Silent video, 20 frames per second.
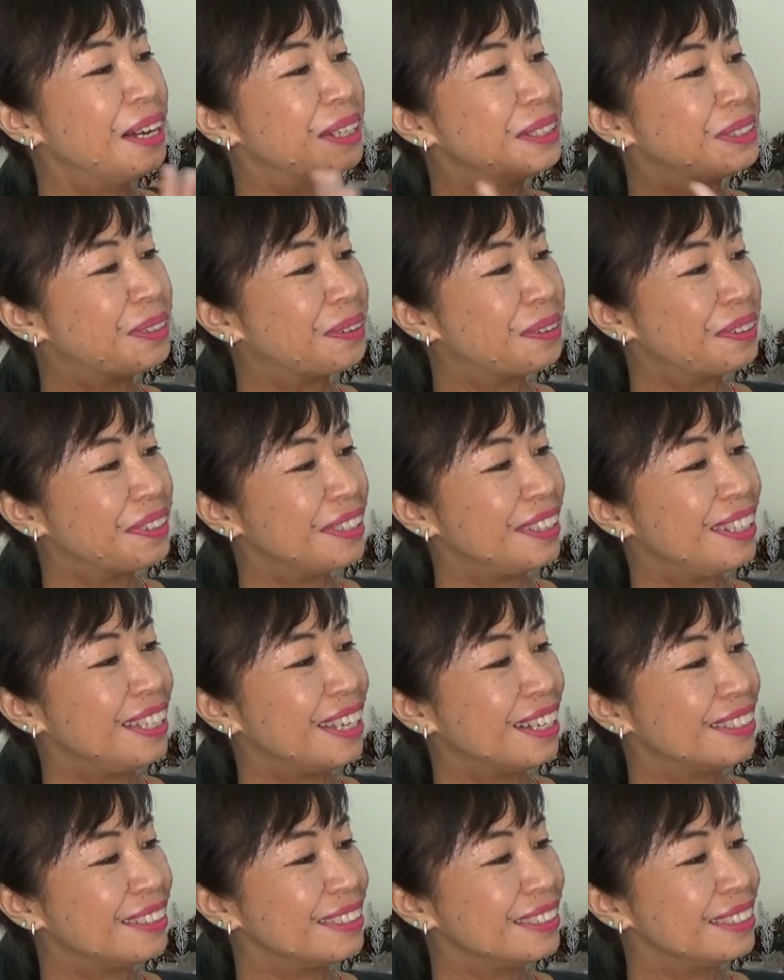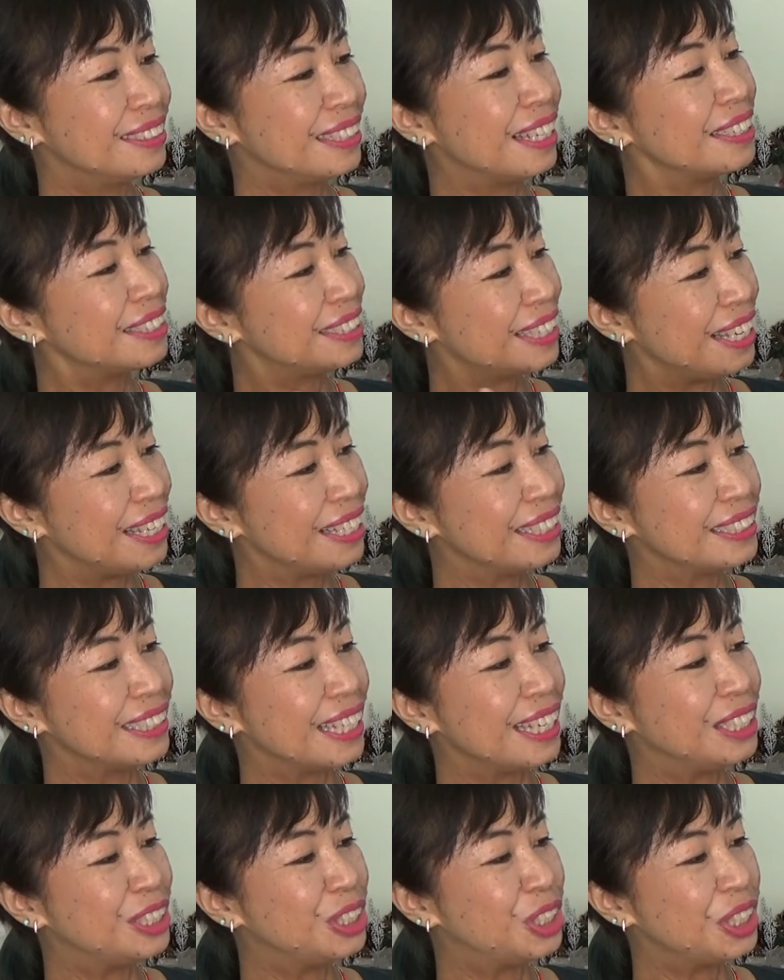Dorothy L. Sayers,
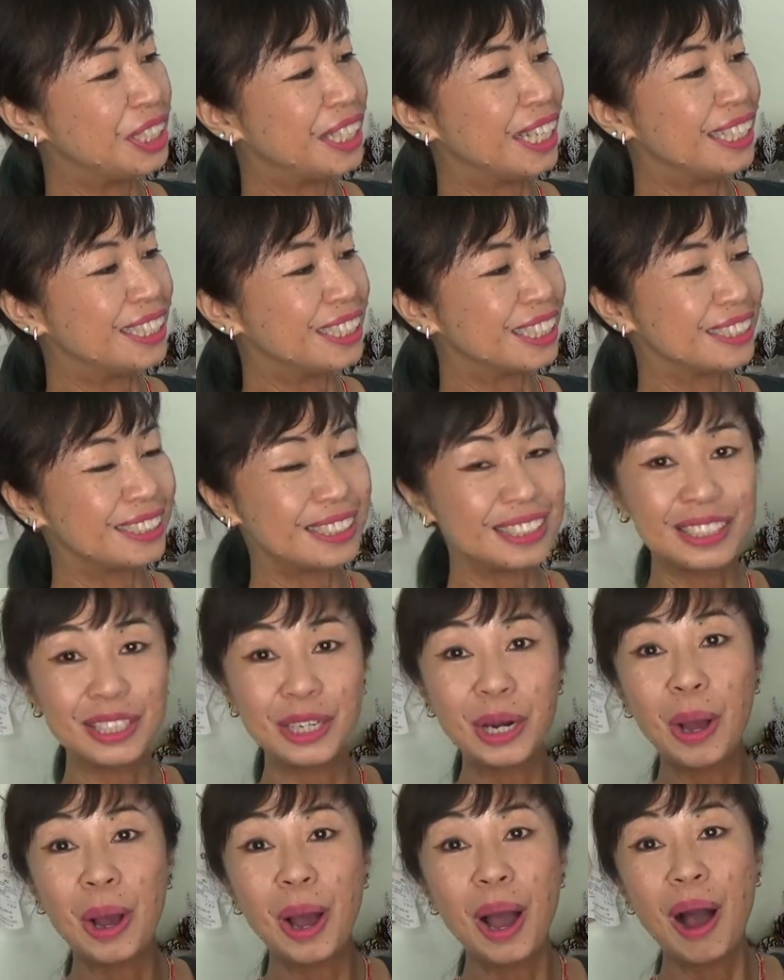and G.K. Chesterton.